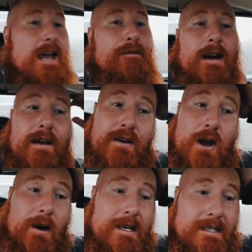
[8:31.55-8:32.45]
if I have
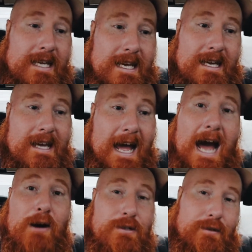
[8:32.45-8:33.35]
no idea
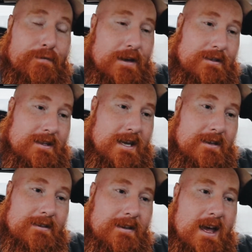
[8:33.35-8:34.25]
how to fix
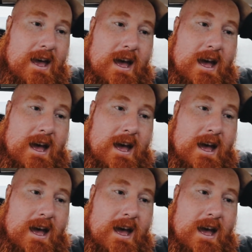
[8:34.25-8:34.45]
things,